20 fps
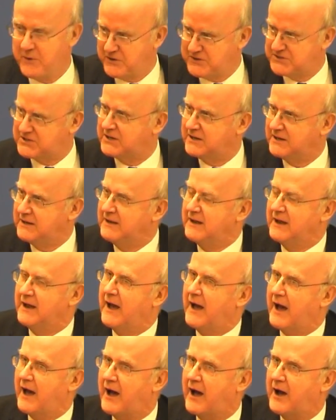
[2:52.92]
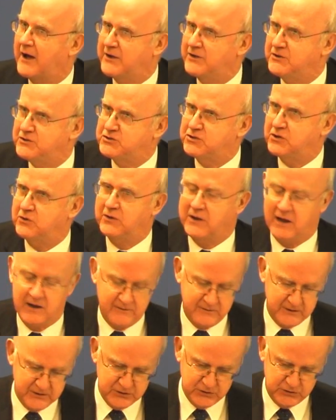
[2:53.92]
but I enjoy,
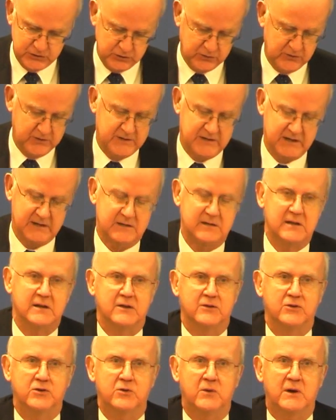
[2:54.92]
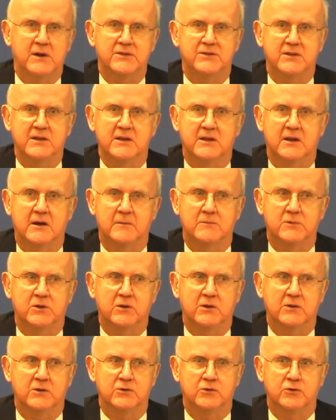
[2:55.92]
I've enjoyed it. Do I think I'm
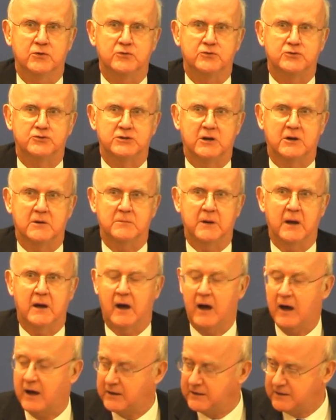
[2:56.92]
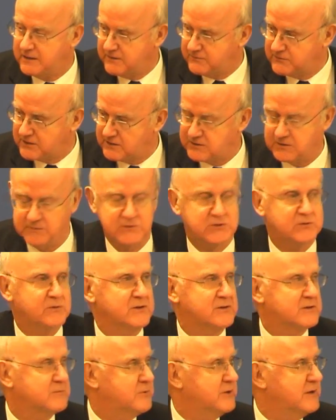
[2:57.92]
doing a good job? I leave that up to
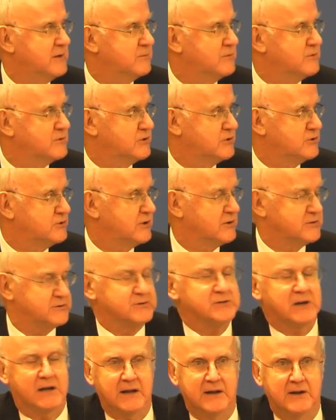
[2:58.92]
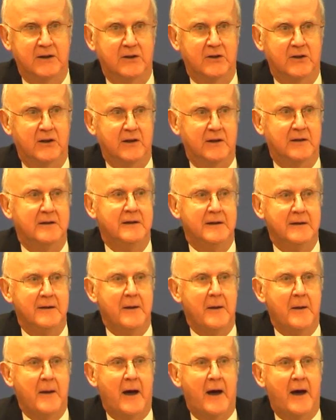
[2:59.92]
other people to judge. And uh,
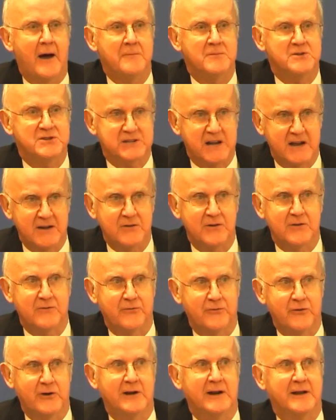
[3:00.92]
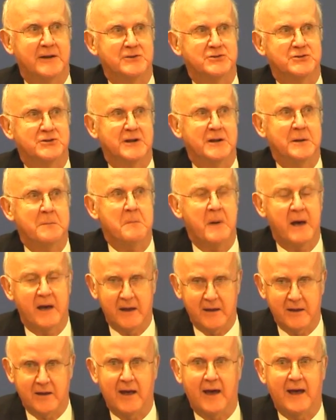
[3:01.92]
I'm standing for election in
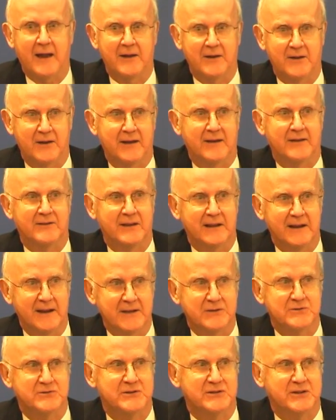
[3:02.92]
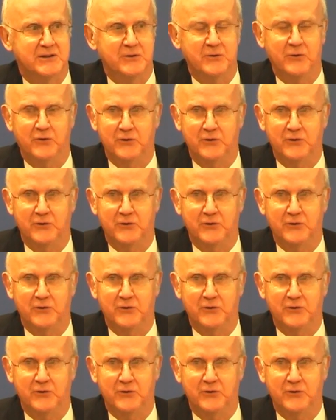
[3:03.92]
May, and the, the electorate in